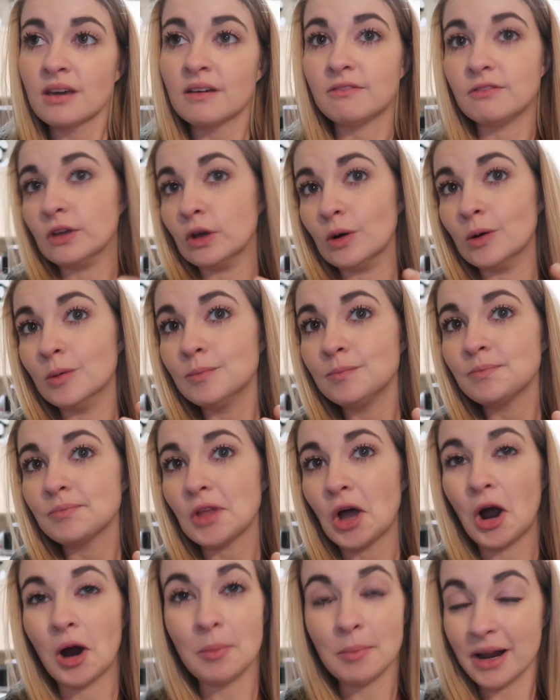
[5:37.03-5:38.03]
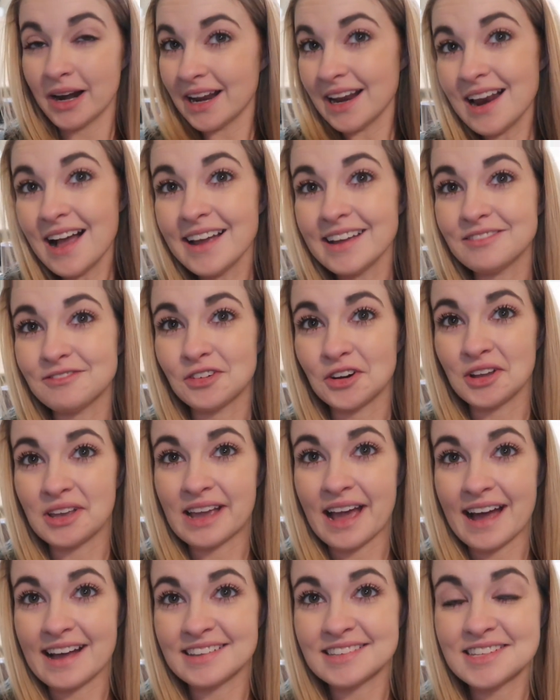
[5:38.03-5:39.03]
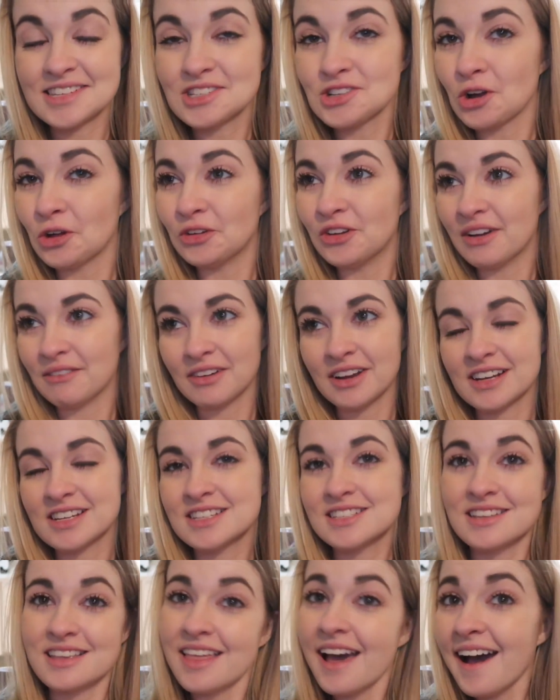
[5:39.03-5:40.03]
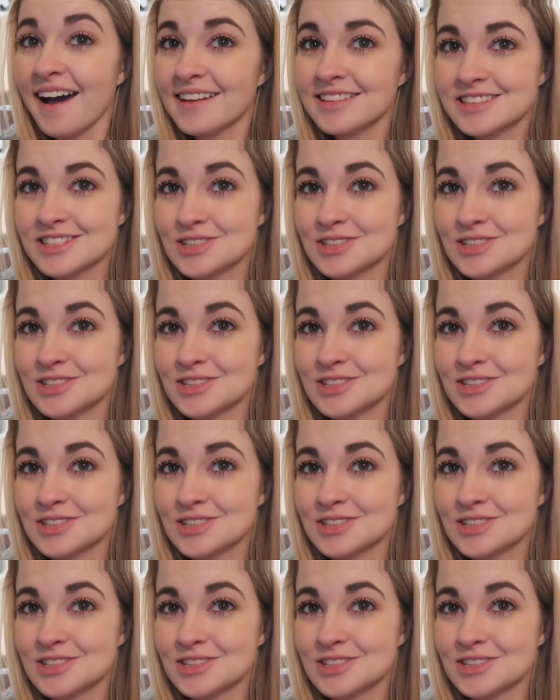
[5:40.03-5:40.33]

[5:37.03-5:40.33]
film our Monday night for you guys, since y'all never get to see that.